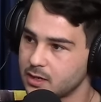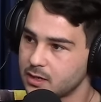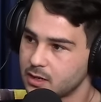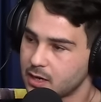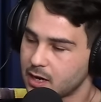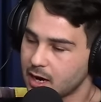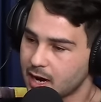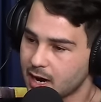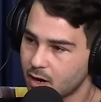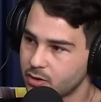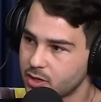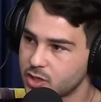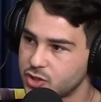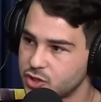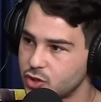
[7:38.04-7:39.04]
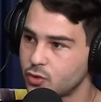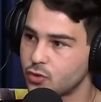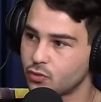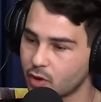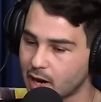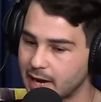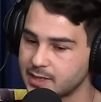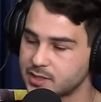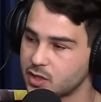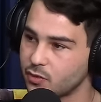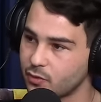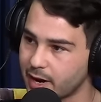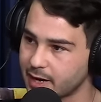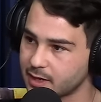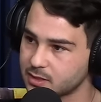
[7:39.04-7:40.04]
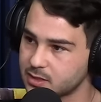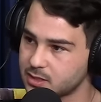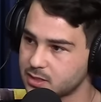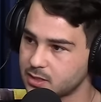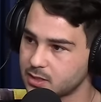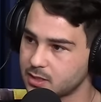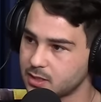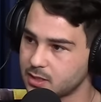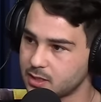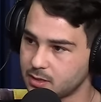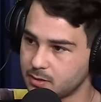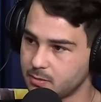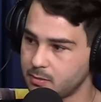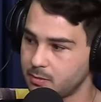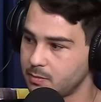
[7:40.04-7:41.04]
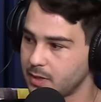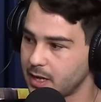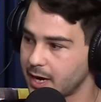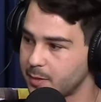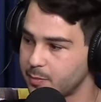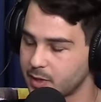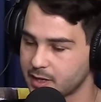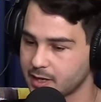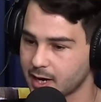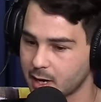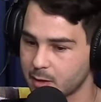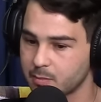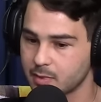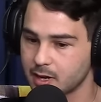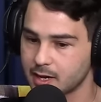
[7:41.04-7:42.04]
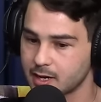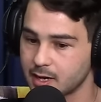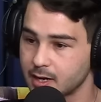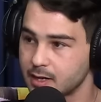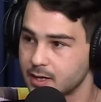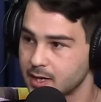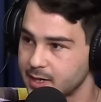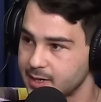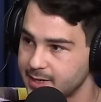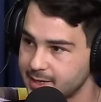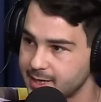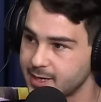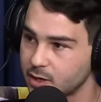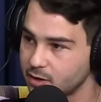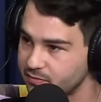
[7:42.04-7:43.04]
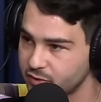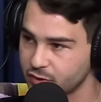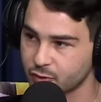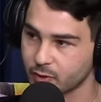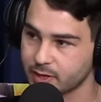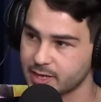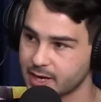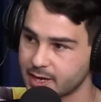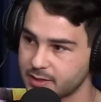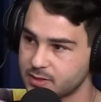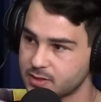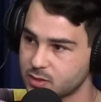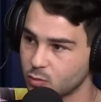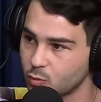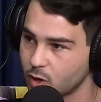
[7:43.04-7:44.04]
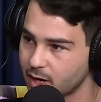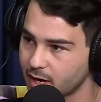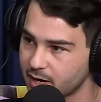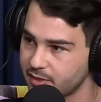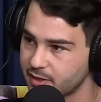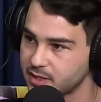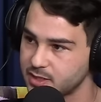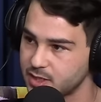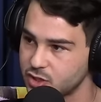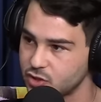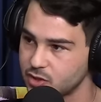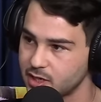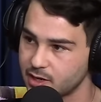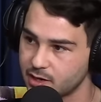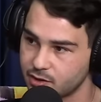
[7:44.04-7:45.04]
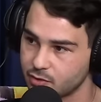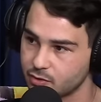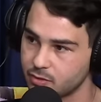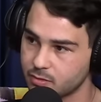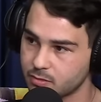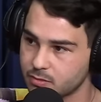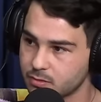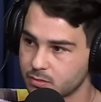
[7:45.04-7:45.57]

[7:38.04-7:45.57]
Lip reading: And how did you rise the ranks and become a leader of the 28s? What kind of things did you need to do?